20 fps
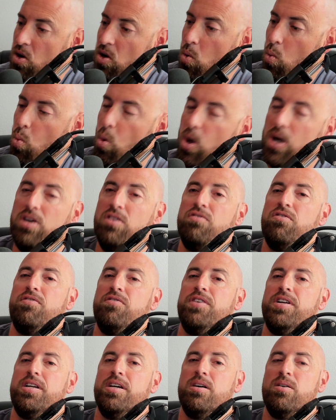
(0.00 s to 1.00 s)
wonderful
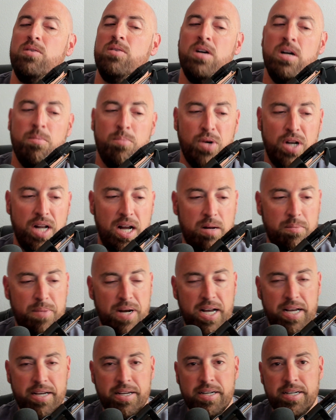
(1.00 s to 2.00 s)
video put out
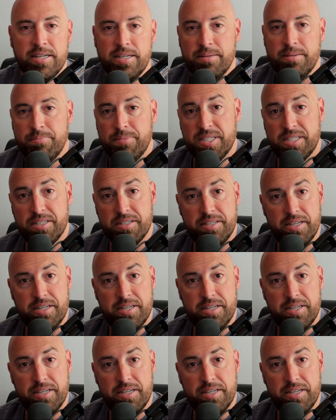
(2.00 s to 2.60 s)
by Mr.